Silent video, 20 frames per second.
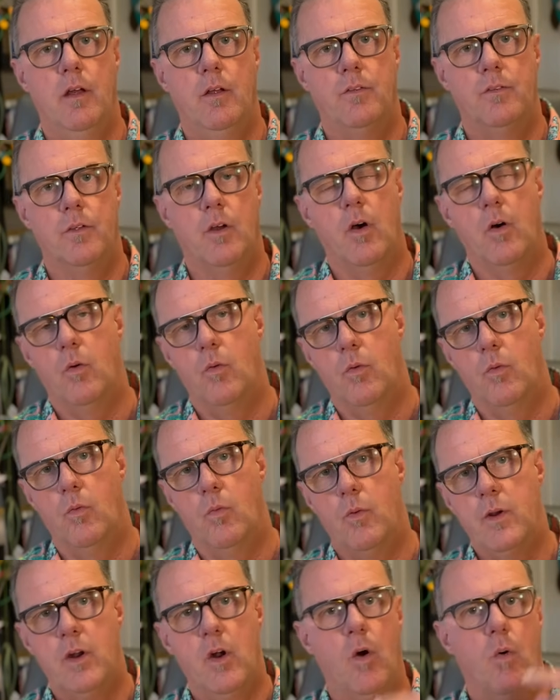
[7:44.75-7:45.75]
So
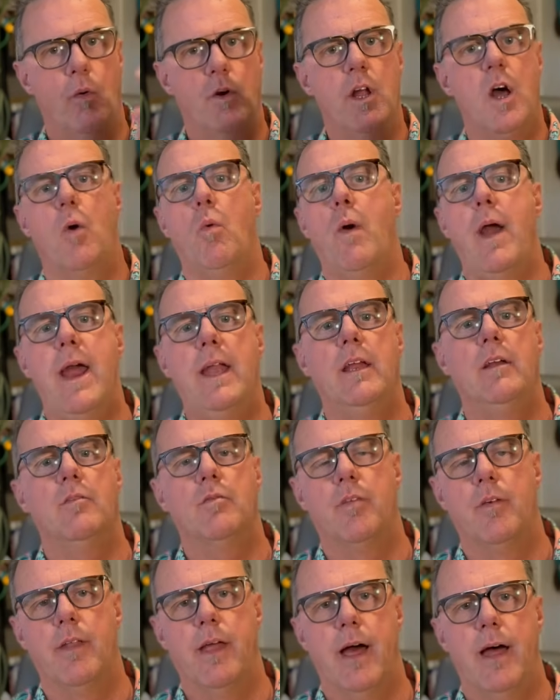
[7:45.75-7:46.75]
we don't we're not waiting
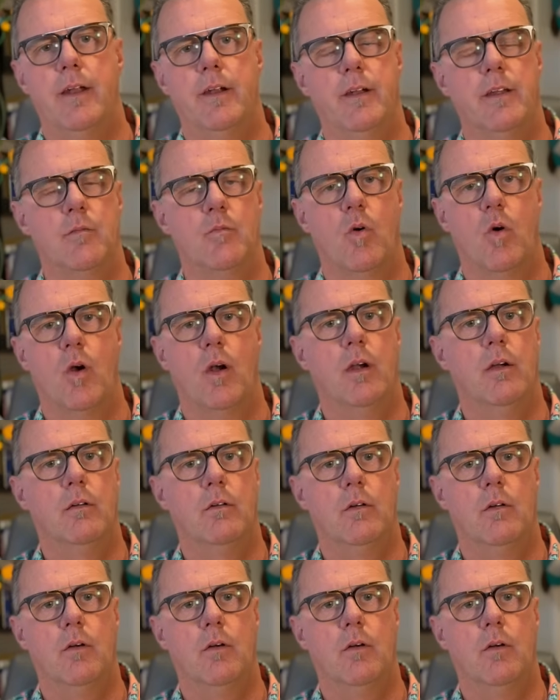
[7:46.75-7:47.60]
for that anymore.